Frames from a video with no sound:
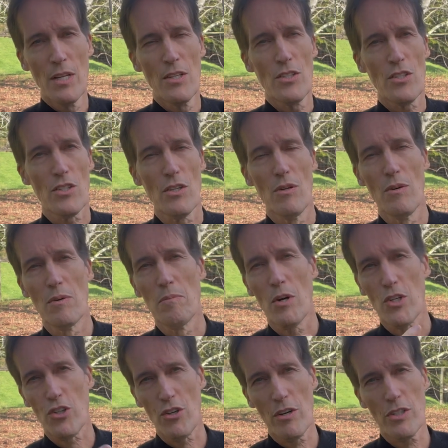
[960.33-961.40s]
So in
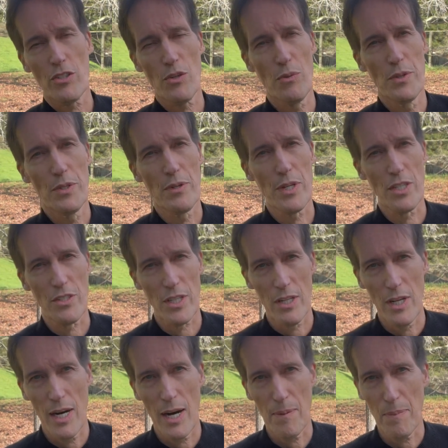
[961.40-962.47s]
martial arts, when we do a gazelle
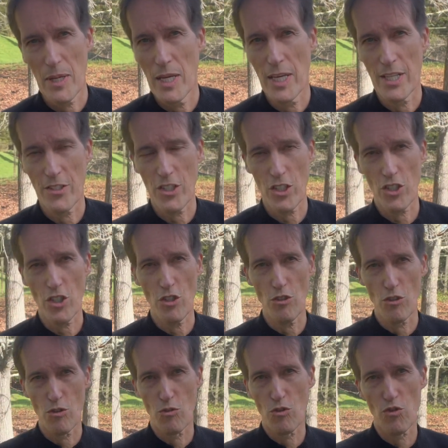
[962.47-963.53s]
hop, it's just you
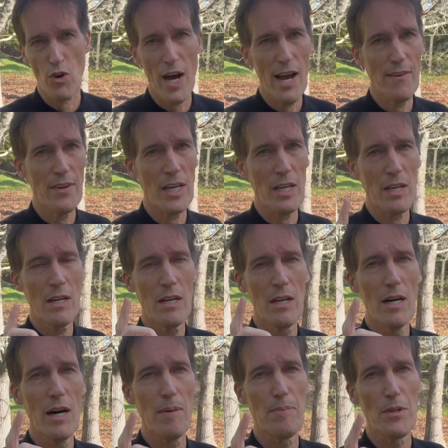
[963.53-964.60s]
driving
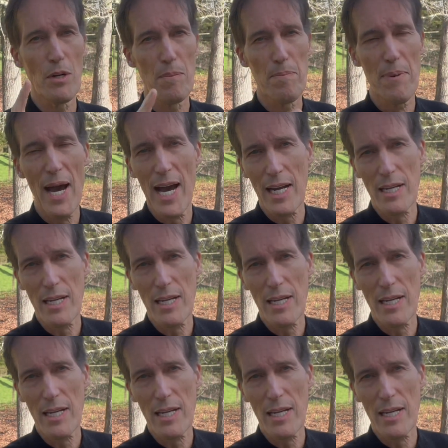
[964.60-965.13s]
up your back